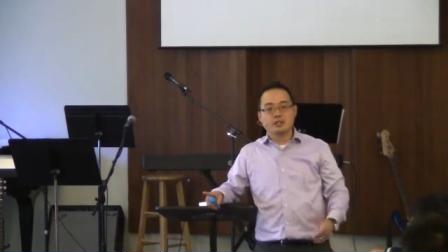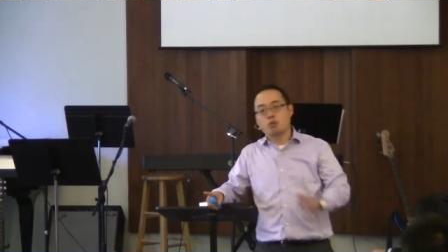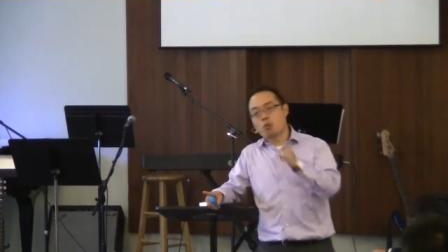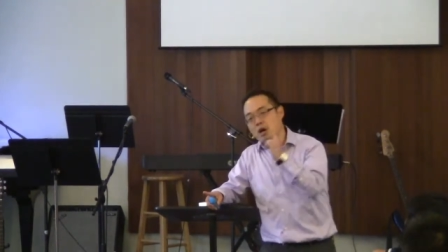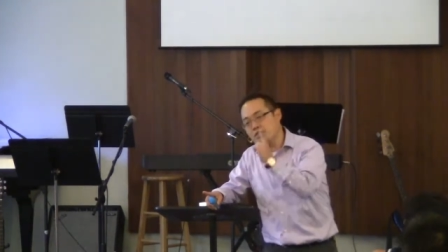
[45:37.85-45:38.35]
The
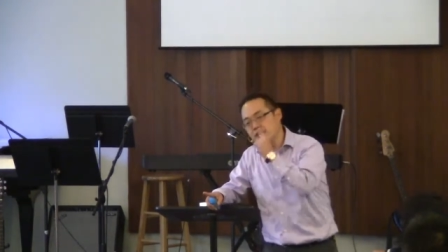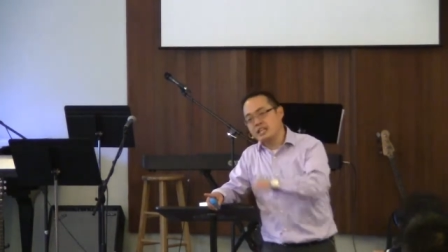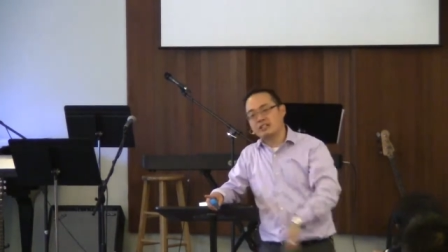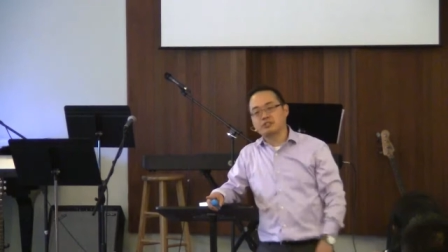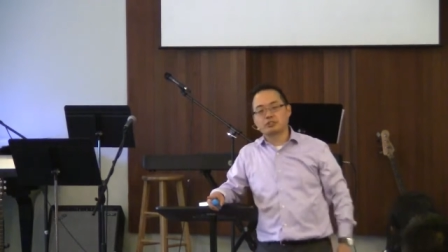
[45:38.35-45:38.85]
one thing
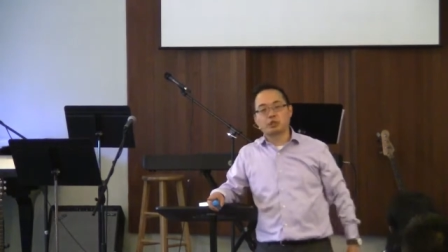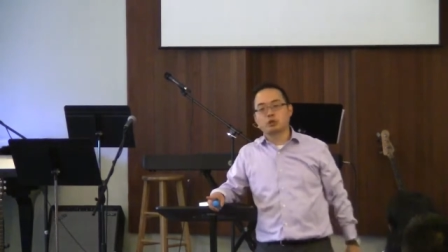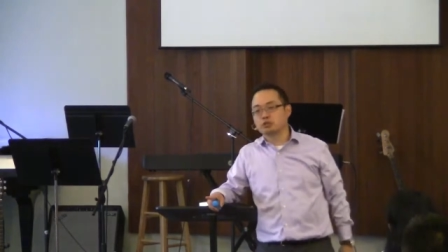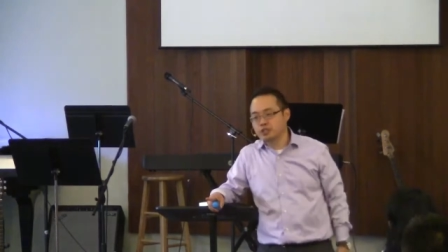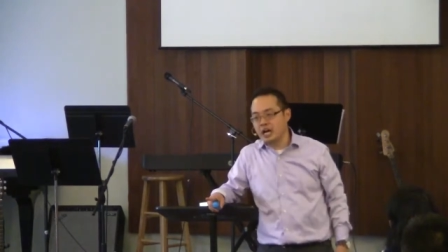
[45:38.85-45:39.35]
that is
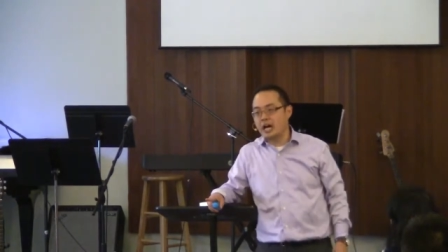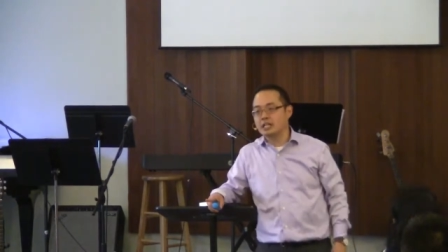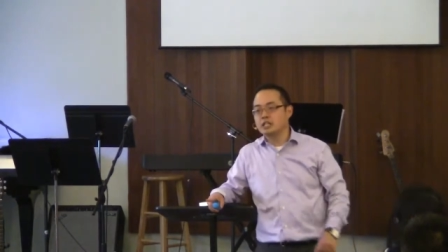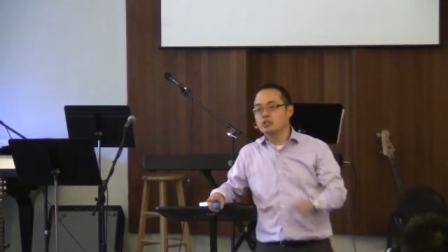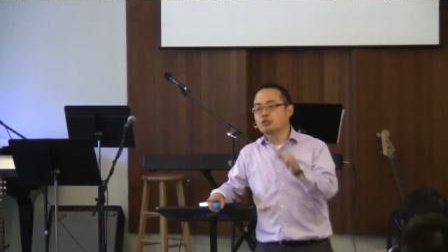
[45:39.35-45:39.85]
eternal is
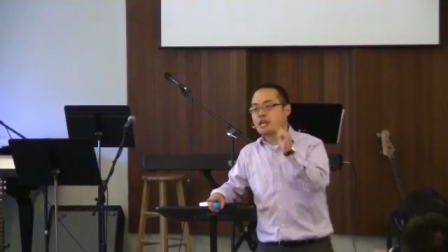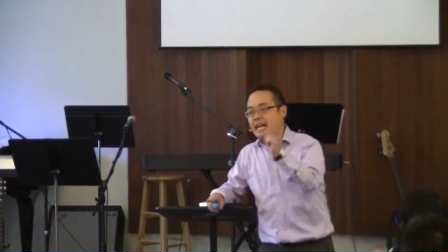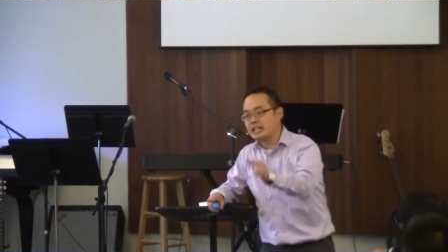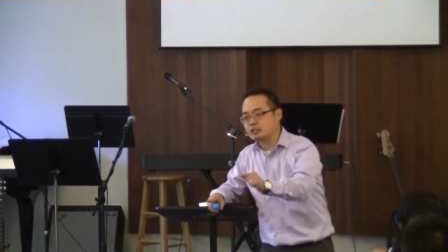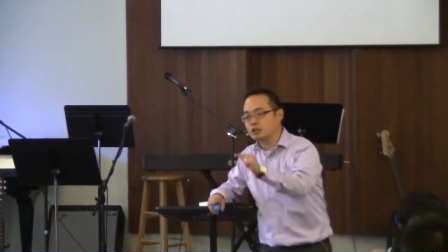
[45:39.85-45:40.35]
God. So the
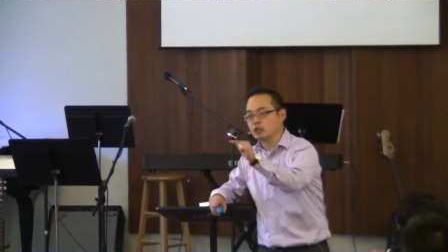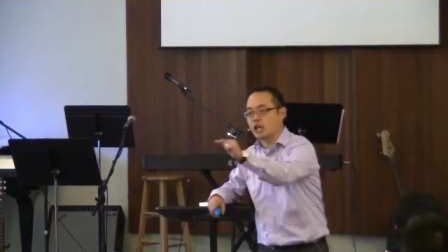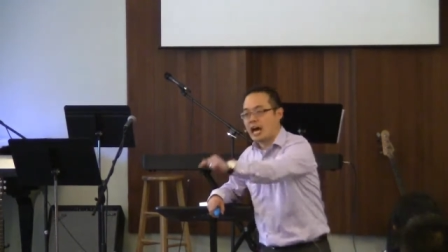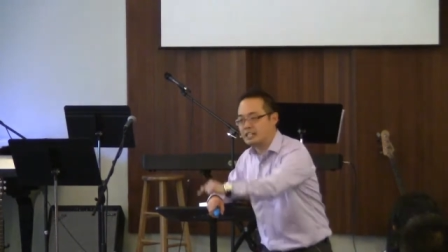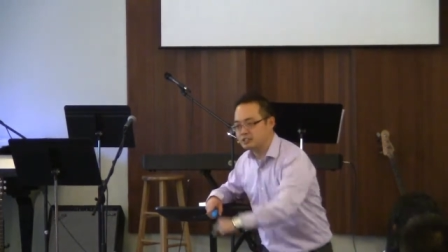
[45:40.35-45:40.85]
answer
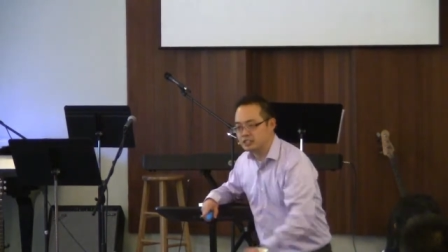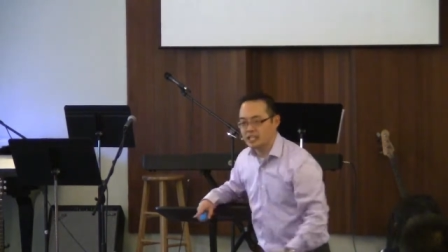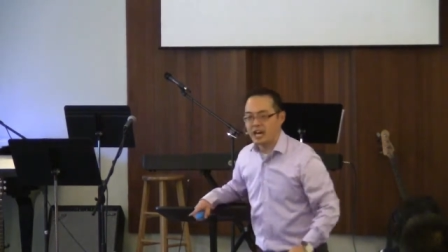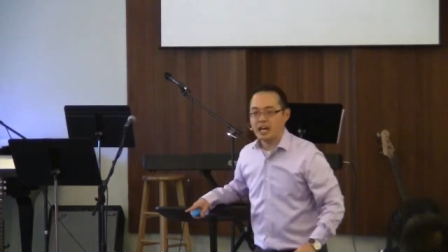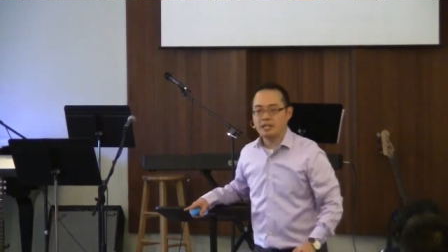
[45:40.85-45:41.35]
lies in
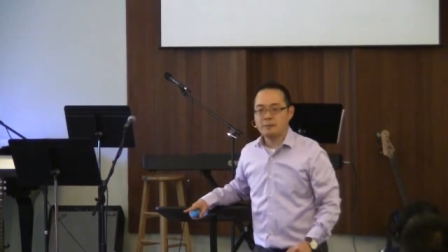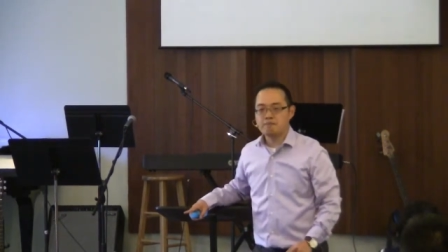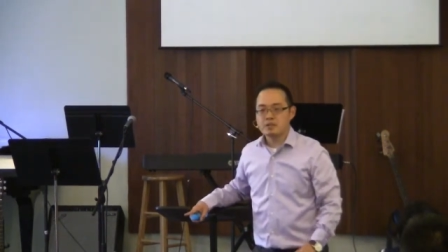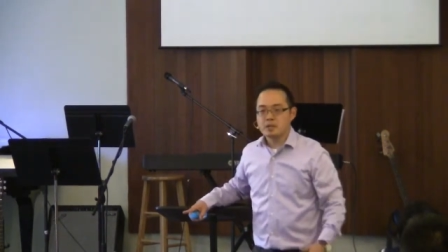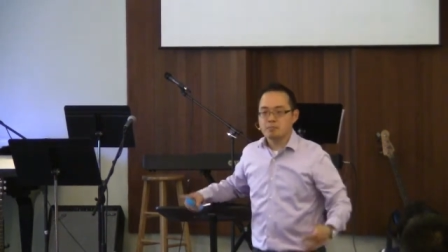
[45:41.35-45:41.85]
God,
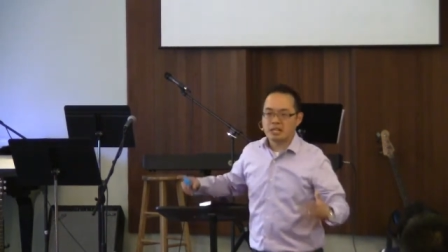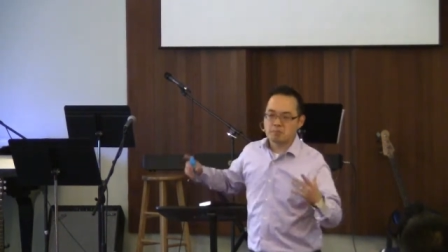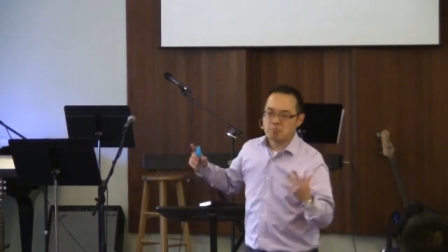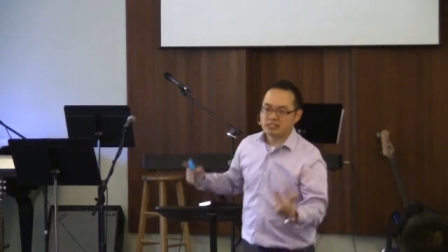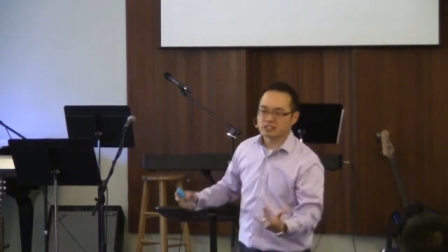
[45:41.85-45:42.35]
but it
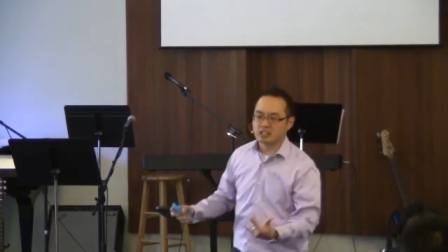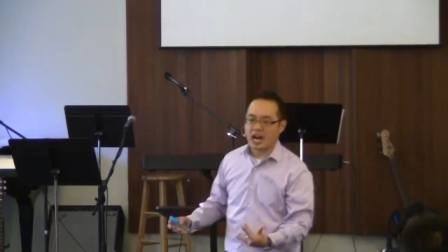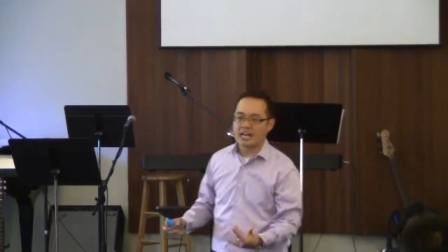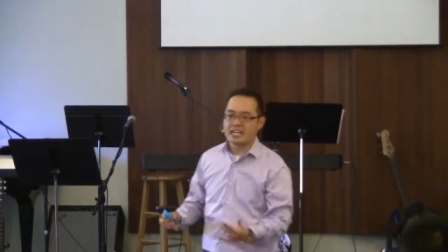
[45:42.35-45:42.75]
must lie